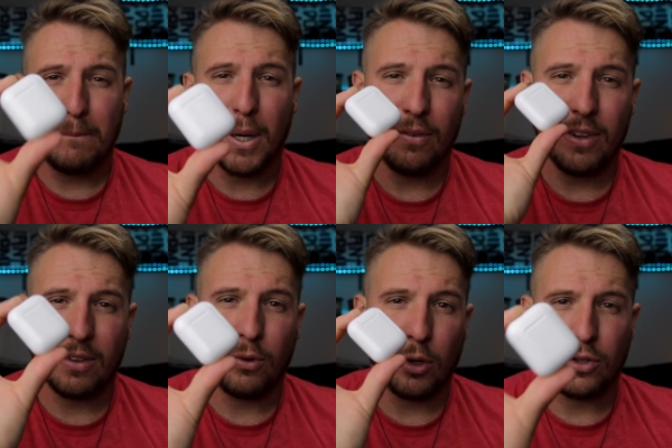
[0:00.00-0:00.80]

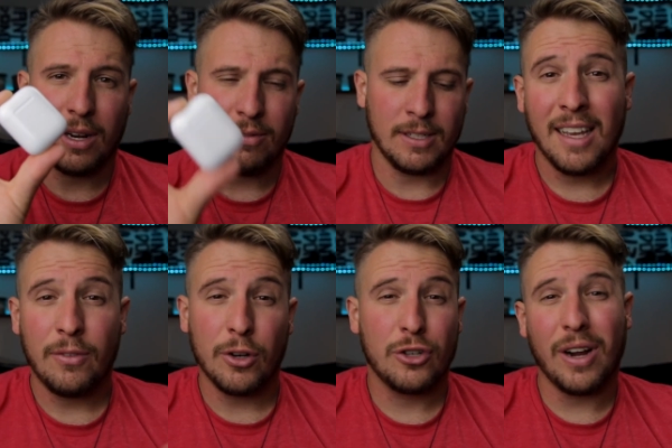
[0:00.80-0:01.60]
Perfect for traveling.
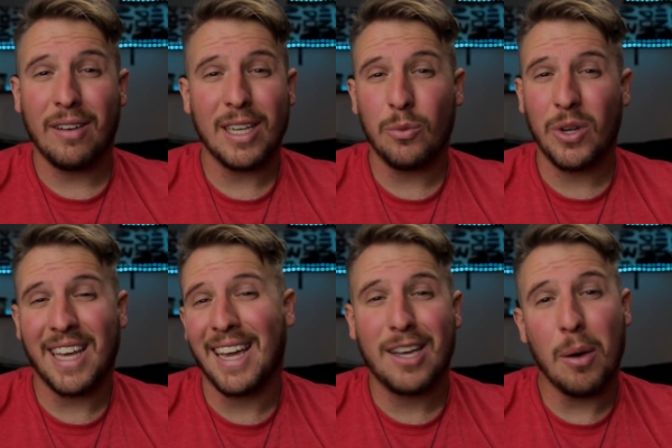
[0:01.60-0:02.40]
If you're traveling with
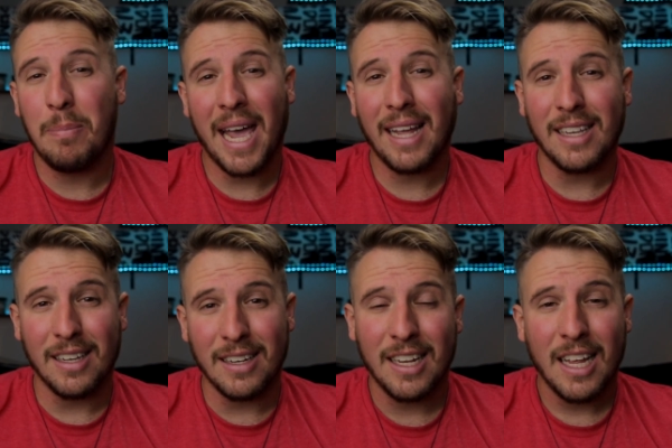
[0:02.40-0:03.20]
a
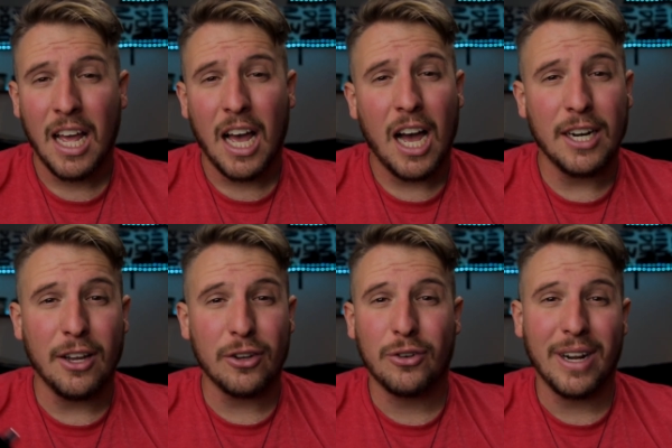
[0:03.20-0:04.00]
companion,
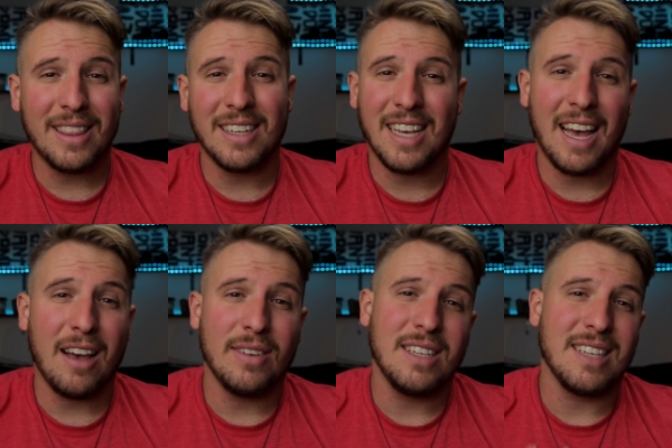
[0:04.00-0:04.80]
another great thing to
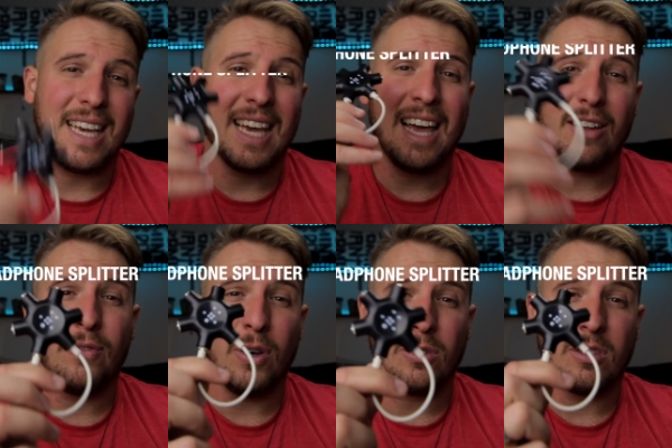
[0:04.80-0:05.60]
have is a
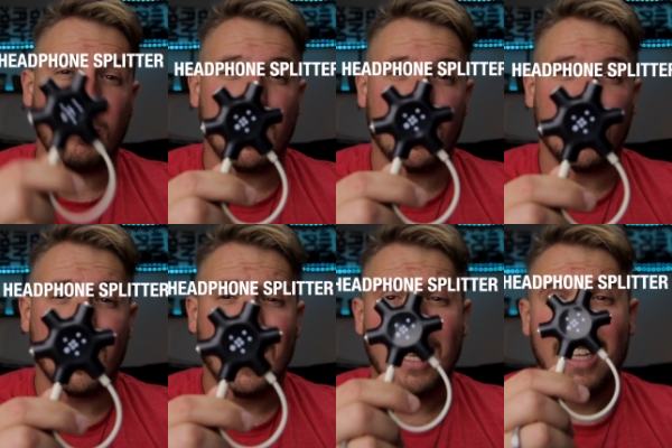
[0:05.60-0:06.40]
headphone splitter.
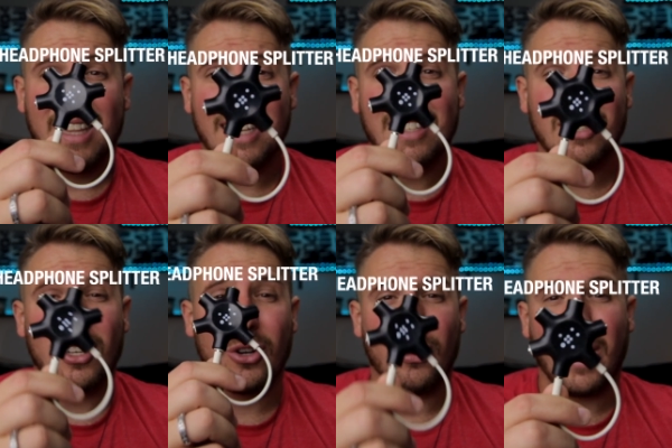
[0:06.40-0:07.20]
This is
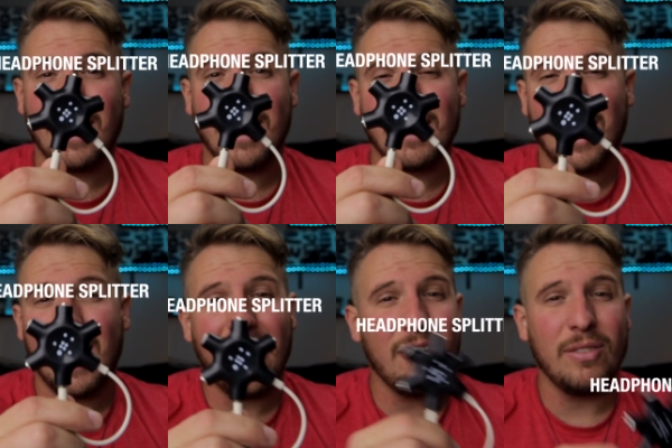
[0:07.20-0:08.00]
a great thing to
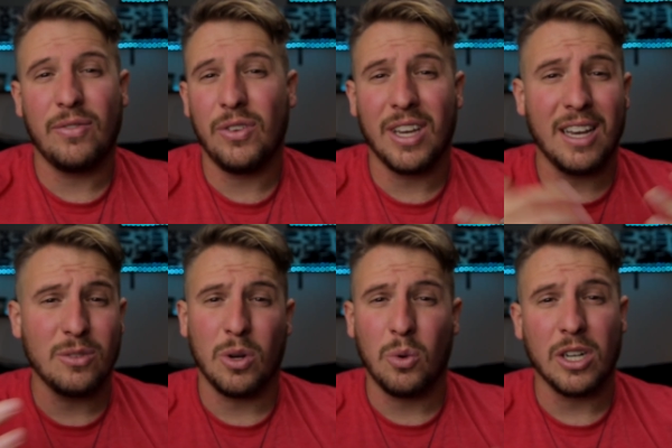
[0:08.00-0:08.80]
have if you
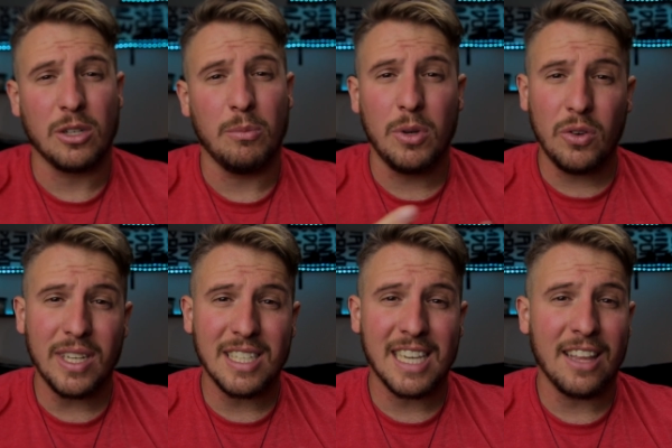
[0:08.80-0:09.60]
guys want to watch a
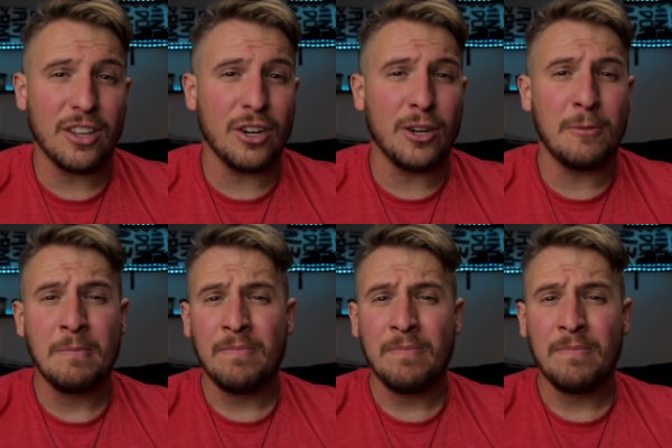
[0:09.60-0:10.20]
movie together